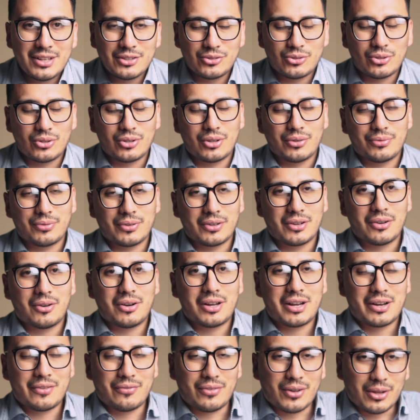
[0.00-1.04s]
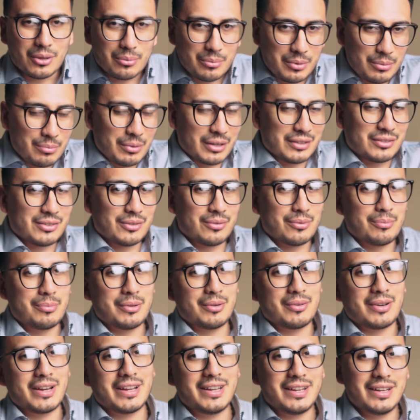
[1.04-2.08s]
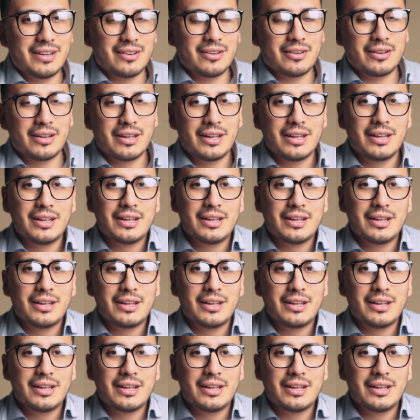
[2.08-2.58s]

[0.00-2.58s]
So definitely go ahead and follow me. My stuff will be right here.